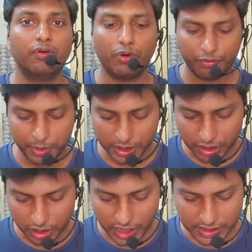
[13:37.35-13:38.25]
What will be the
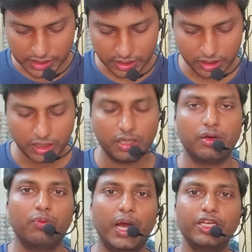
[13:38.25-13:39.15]
third answer?
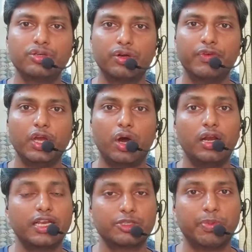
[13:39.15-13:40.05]
Why should we
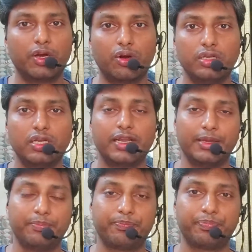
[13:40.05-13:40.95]
all respire all the time?